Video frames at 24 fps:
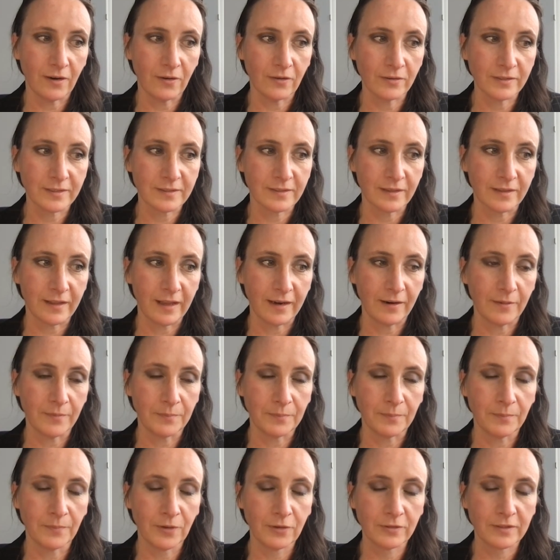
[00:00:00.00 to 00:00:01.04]
also, there are
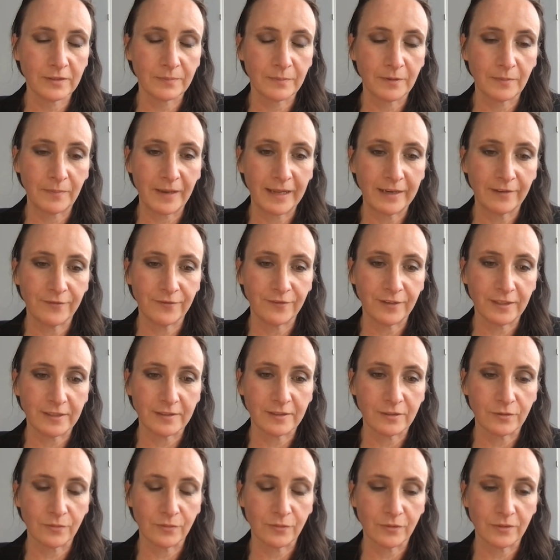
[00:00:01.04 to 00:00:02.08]
multiple benefits
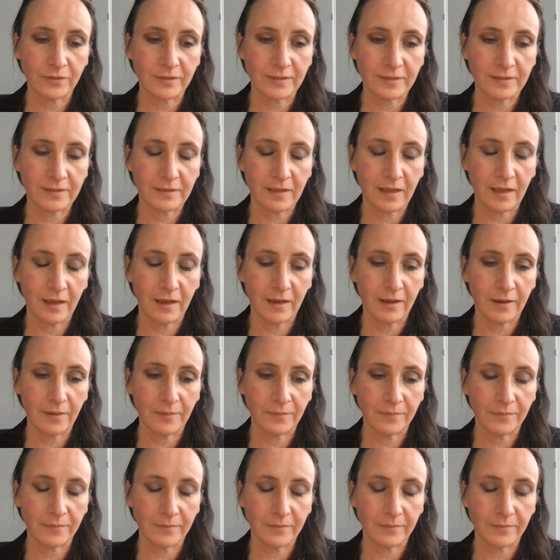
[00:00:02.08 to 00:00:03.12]
towards
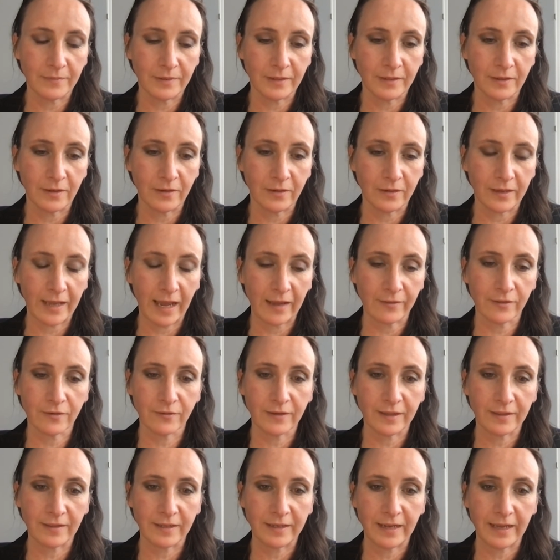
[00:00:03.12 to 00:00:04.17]

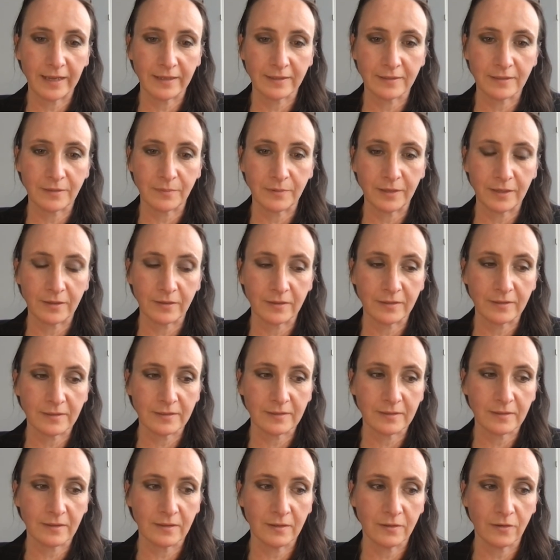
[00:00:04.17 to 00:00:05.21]
gathering the data,
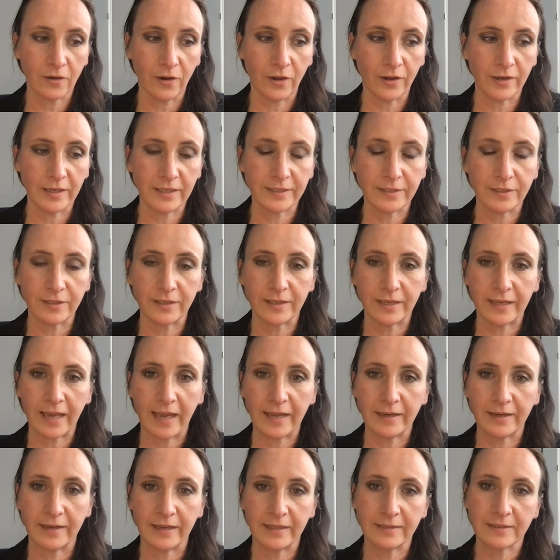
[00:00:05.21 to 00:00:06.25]
because not only do you
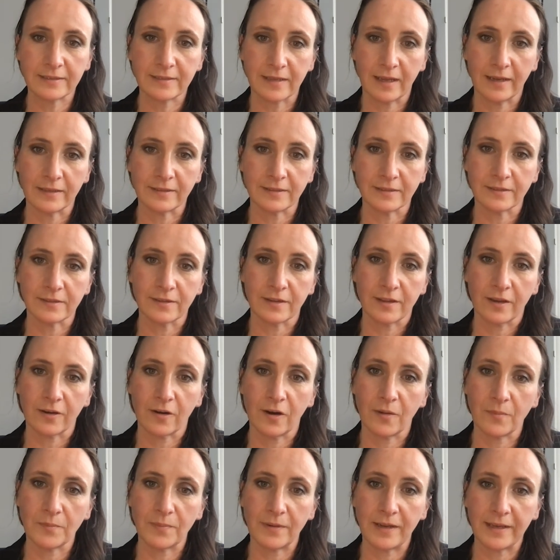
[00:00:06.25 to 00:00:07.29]
gain an insight into the
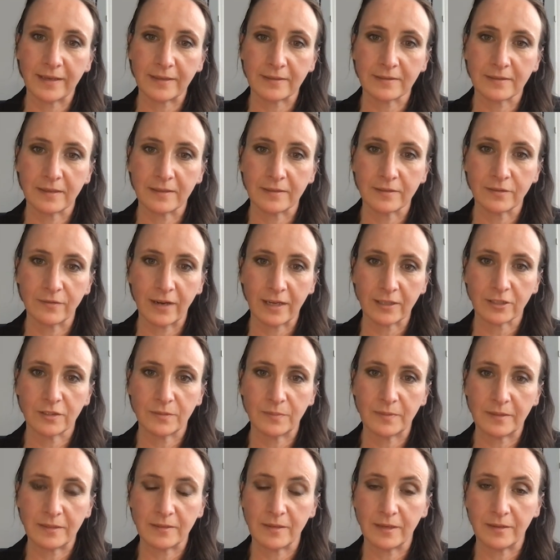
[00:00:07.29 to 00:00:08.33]
complex
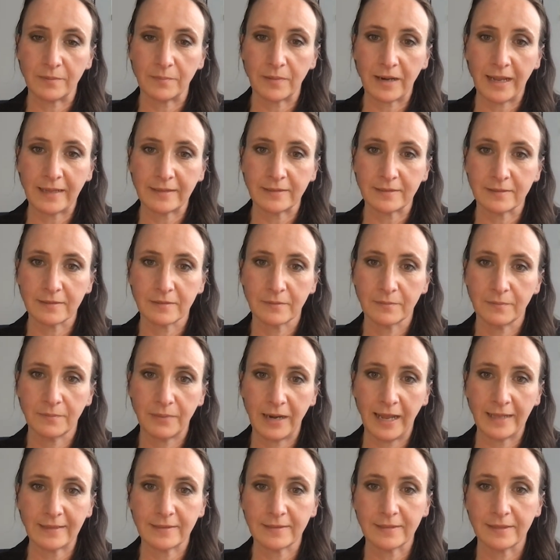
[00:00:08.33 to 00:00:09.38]
interactions between plant
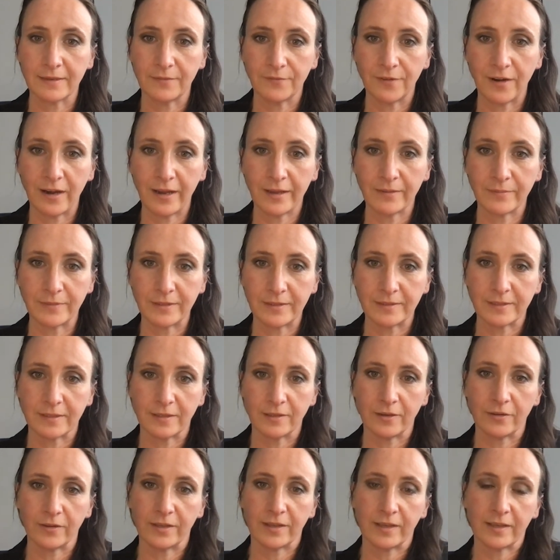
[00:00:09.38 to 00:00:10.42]
and environment,
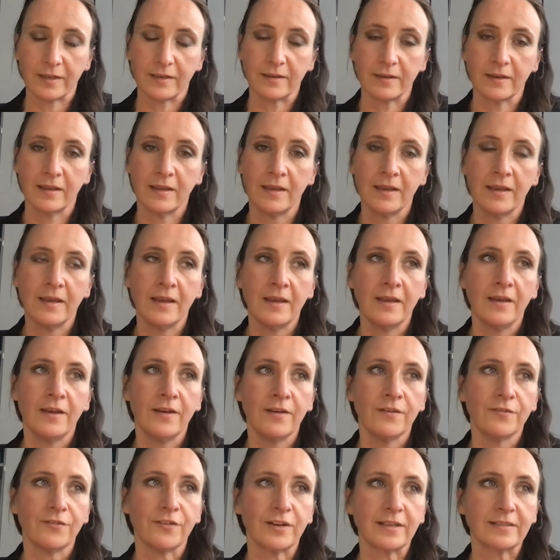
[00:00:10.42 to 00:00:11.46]
you can,
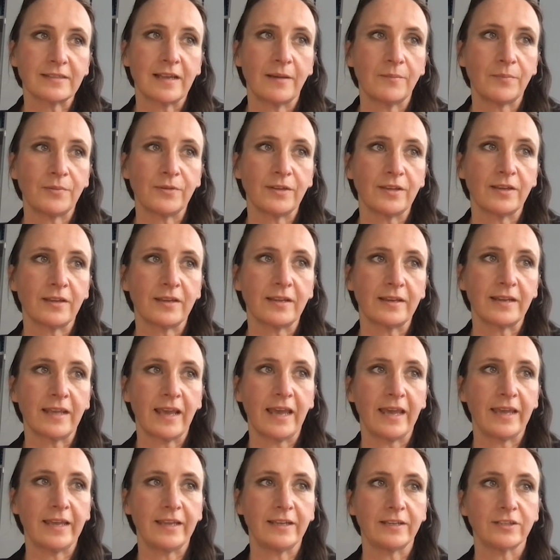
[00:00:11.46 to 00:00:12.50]
for example, you can
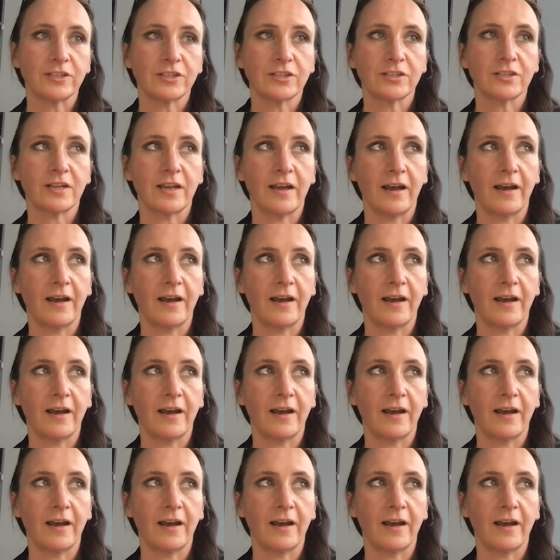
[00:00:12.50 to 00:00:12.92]
gauge